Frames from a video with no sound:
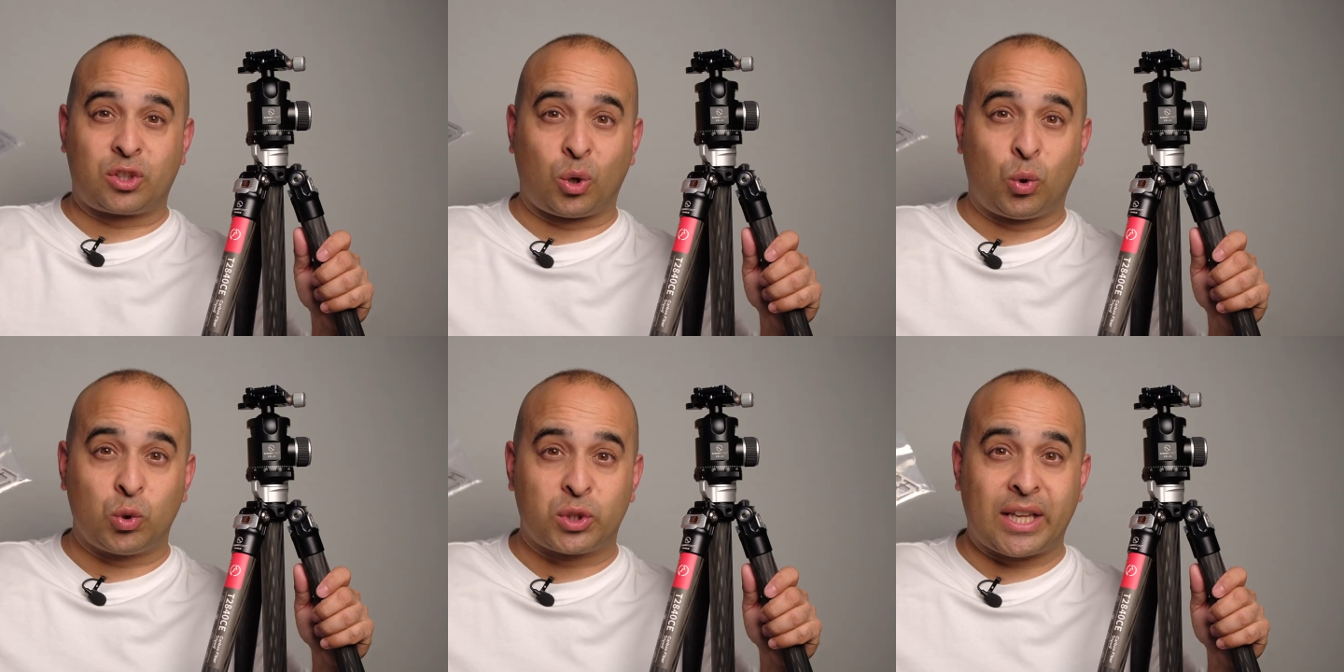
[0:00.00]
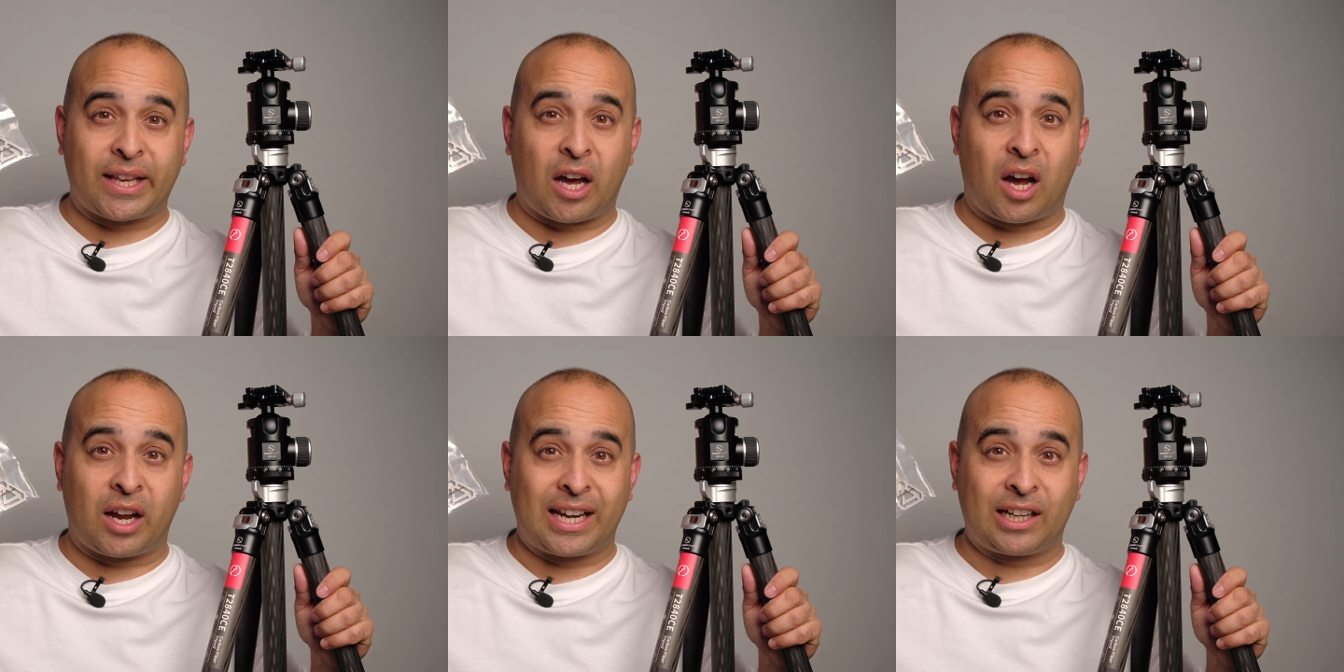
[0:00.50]
tools that
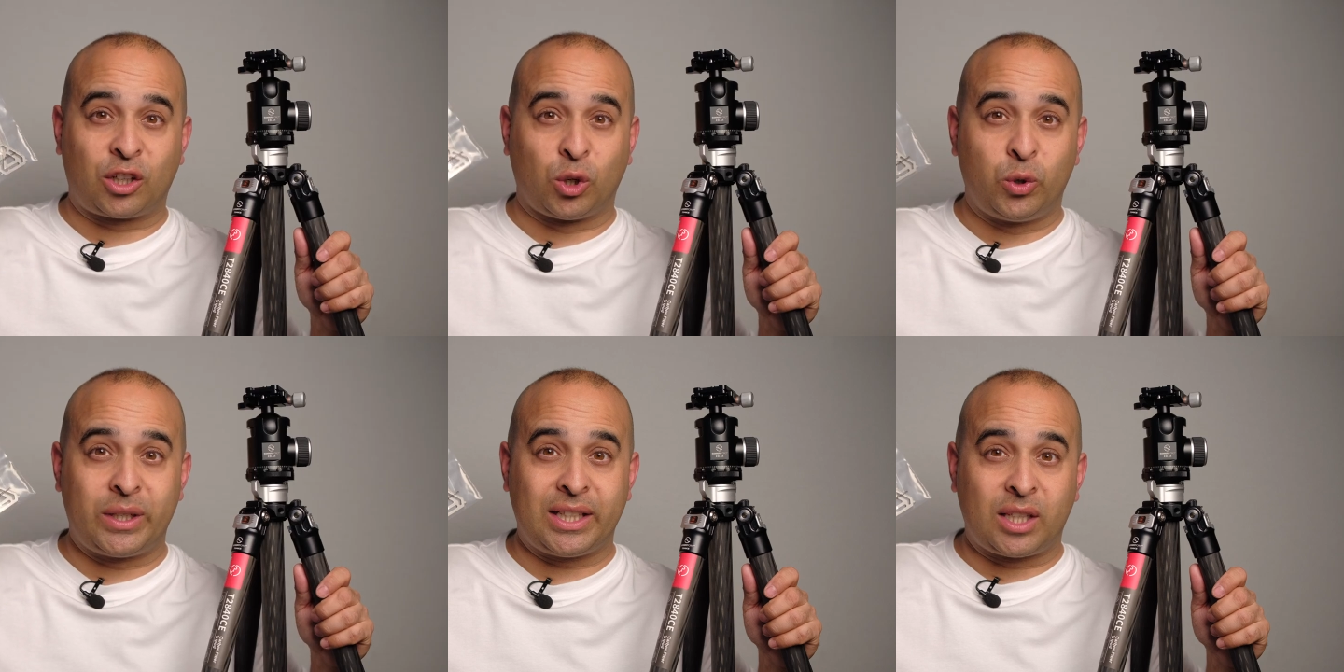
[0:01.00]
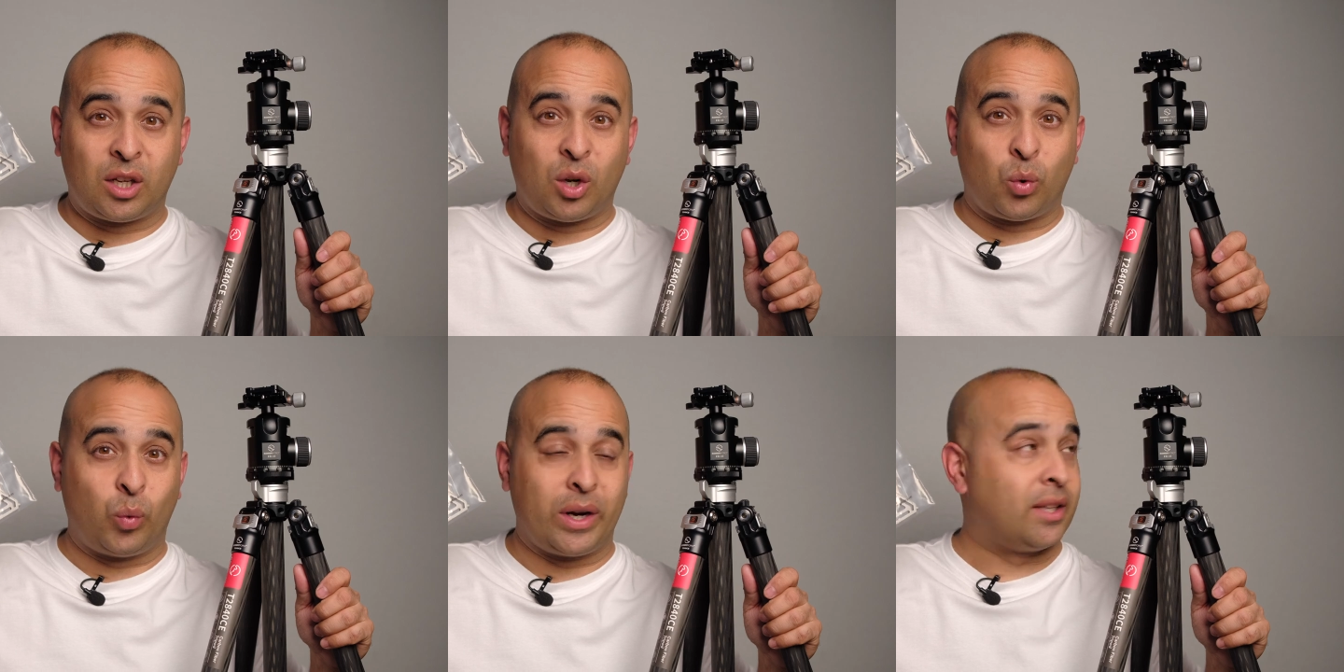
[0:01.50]
are included
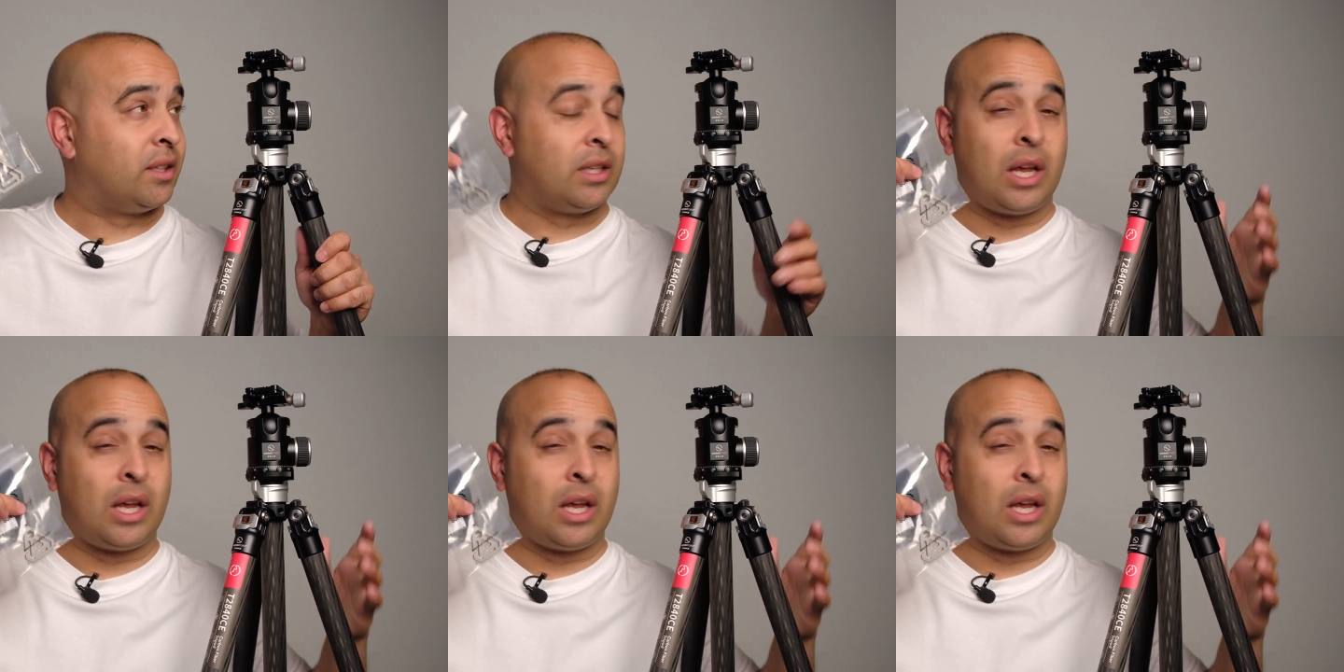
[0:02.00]
with,